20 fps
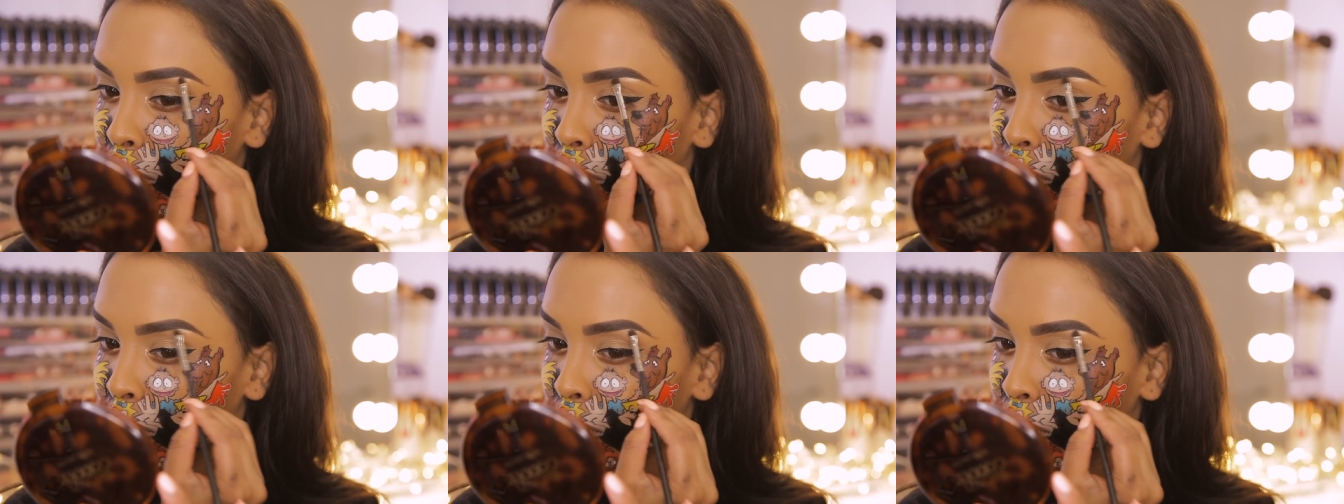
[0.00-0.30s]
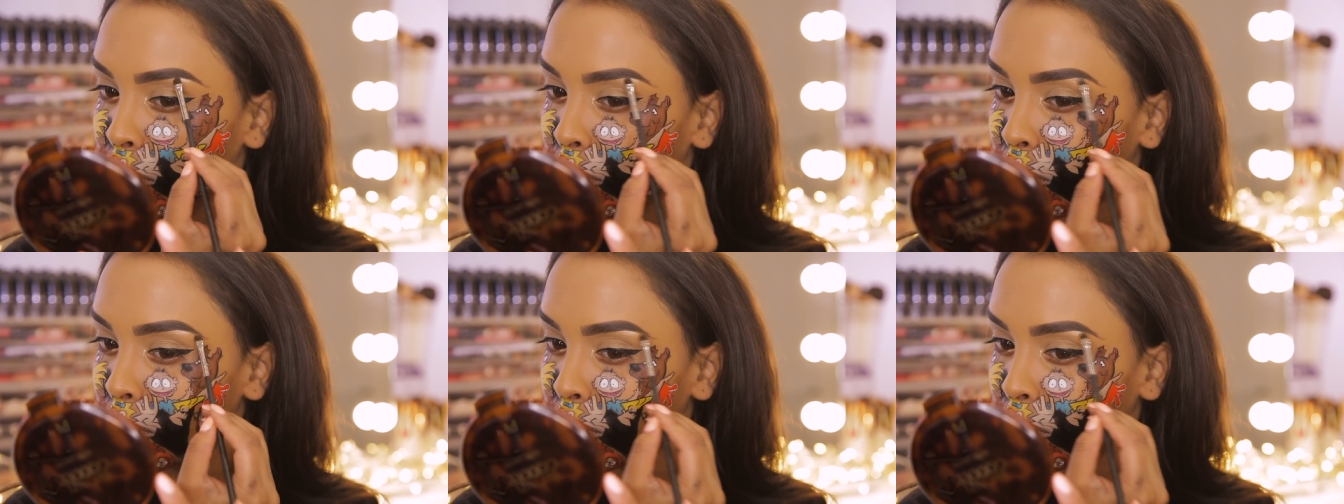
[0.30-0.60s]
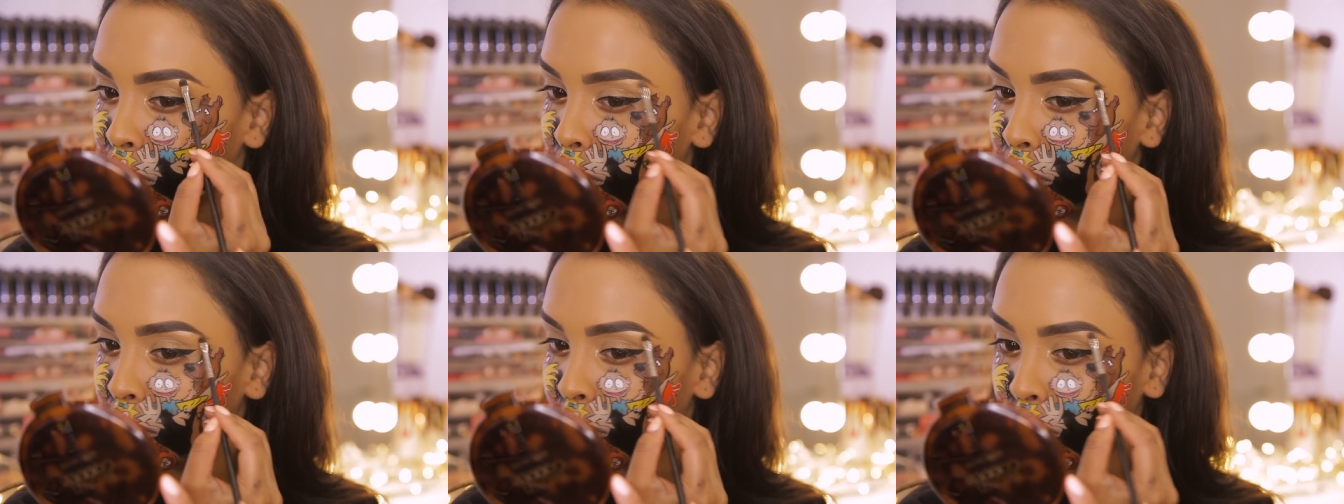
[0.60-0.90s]
then just
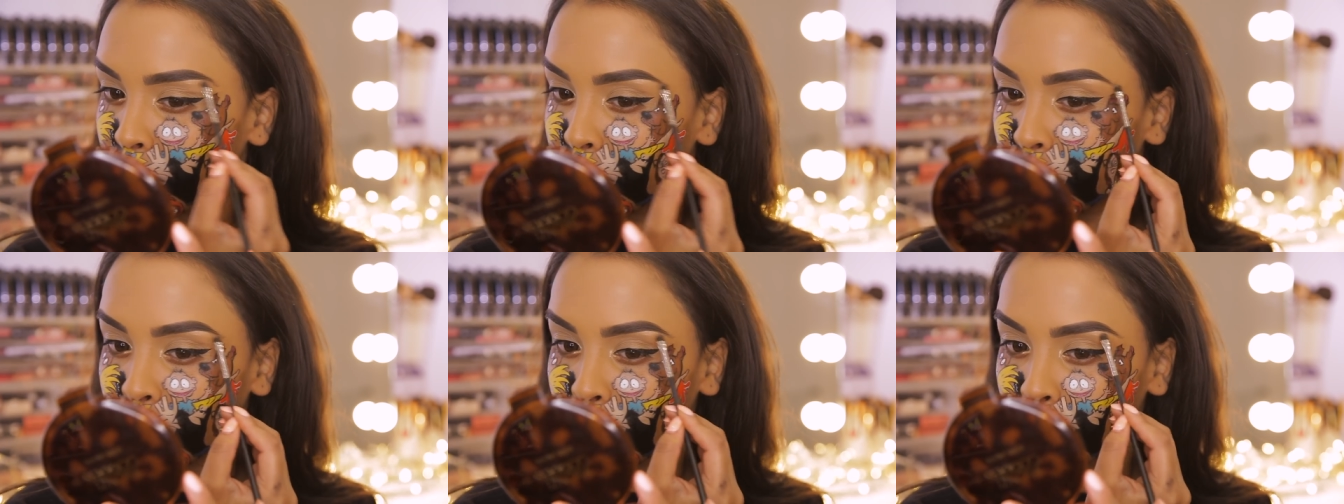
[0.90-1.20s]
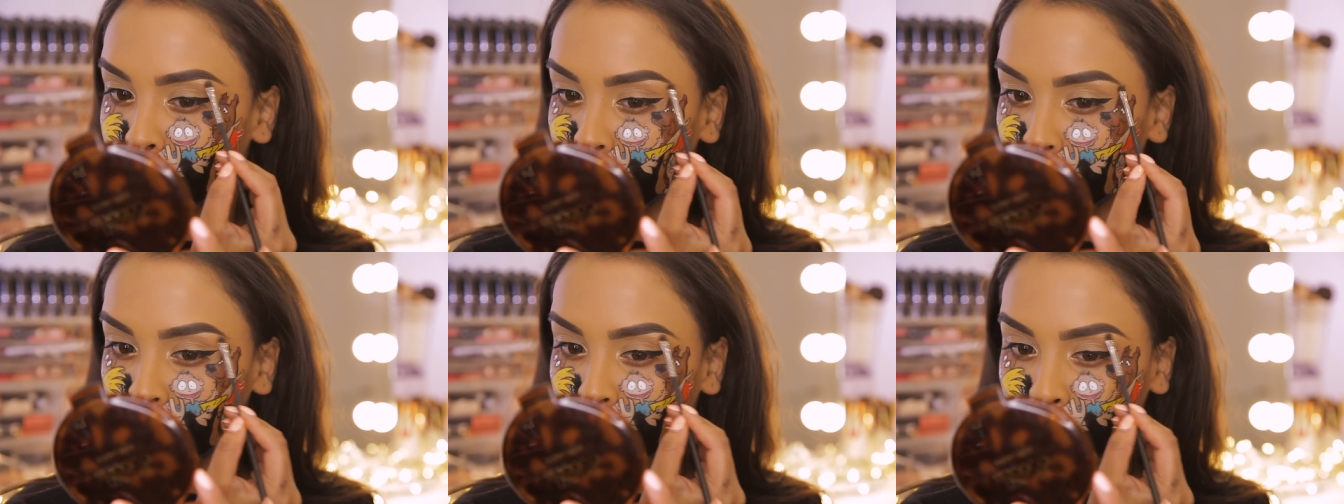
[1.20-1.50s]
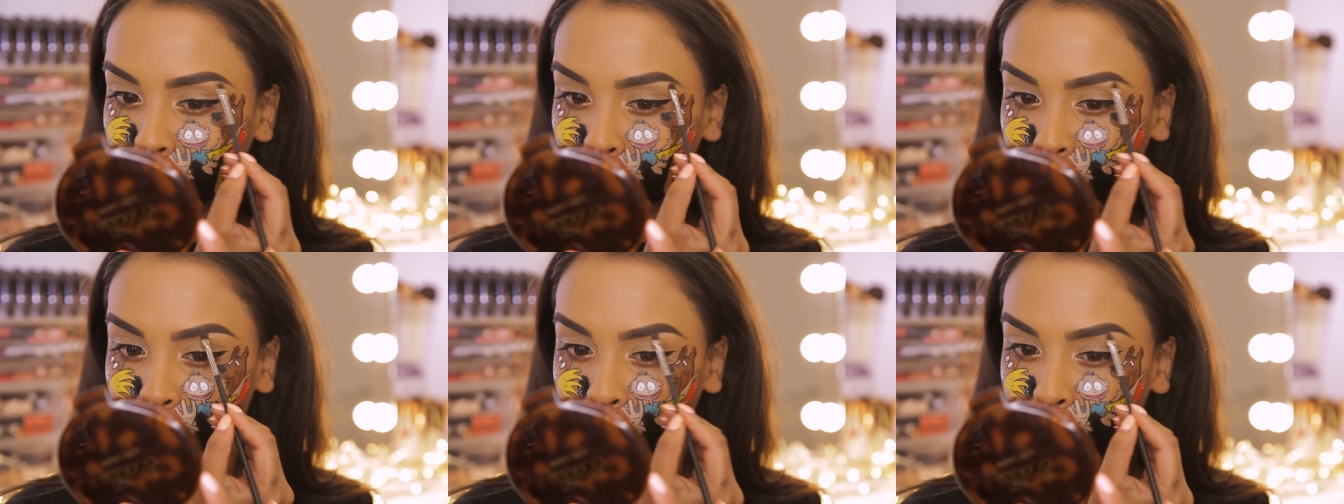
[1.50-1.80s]
on the
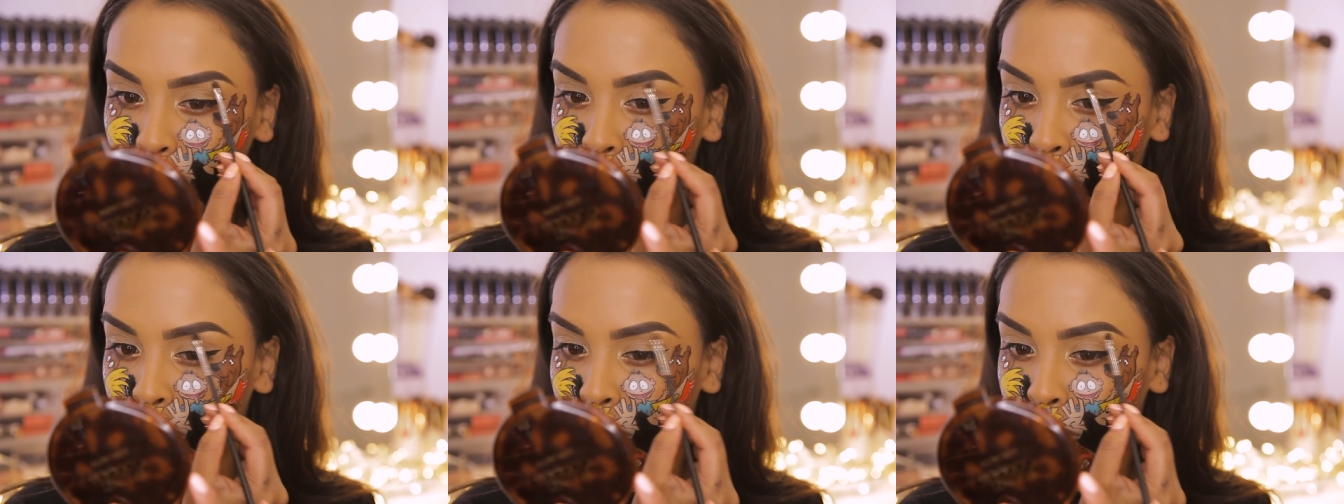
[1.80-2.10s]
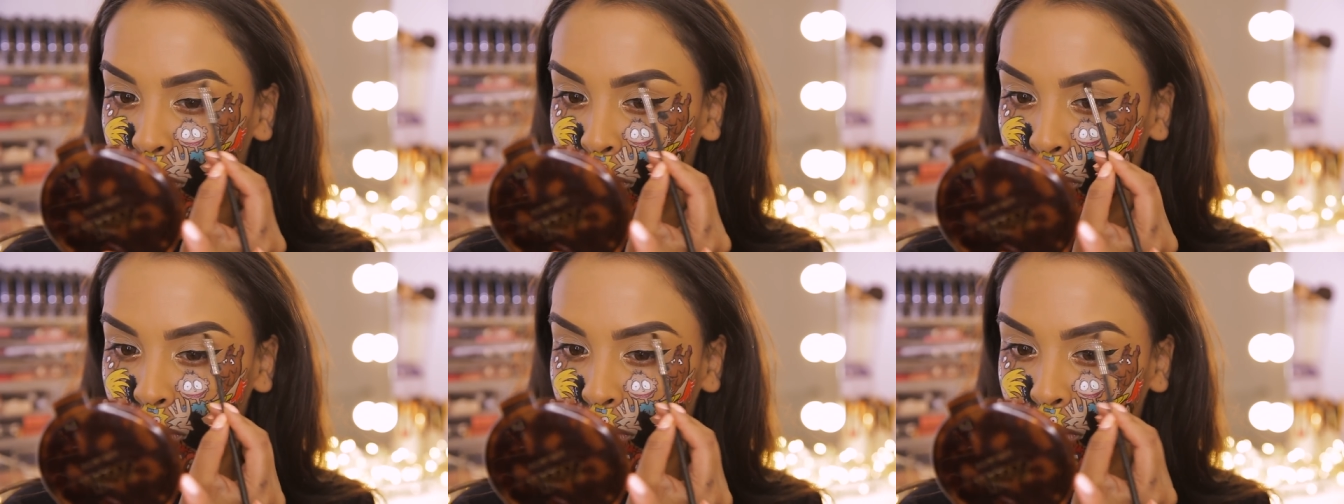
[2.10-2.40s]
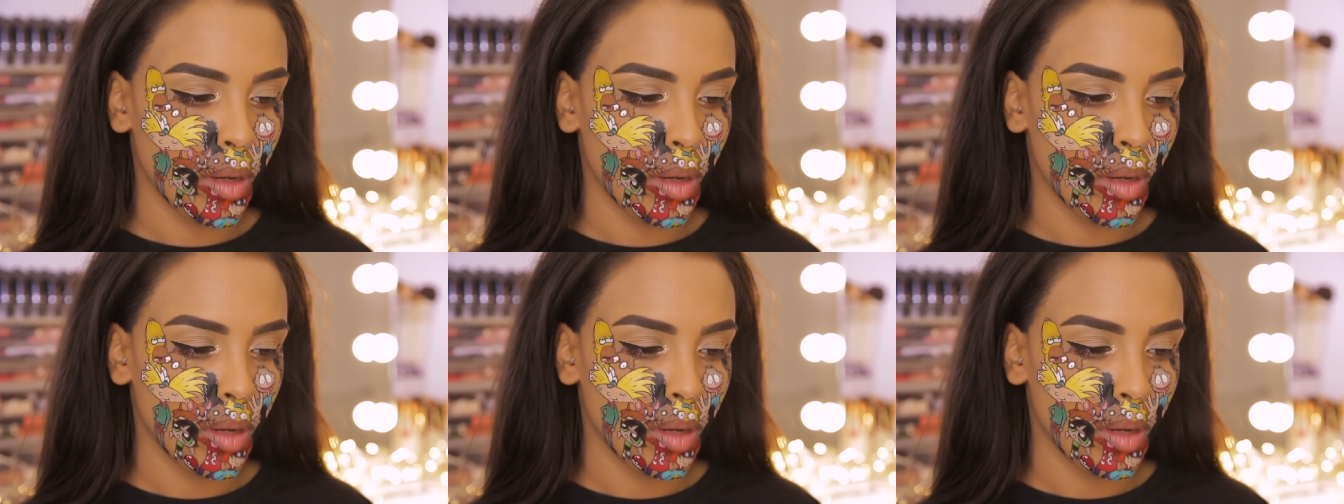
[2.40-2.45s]
brow bone.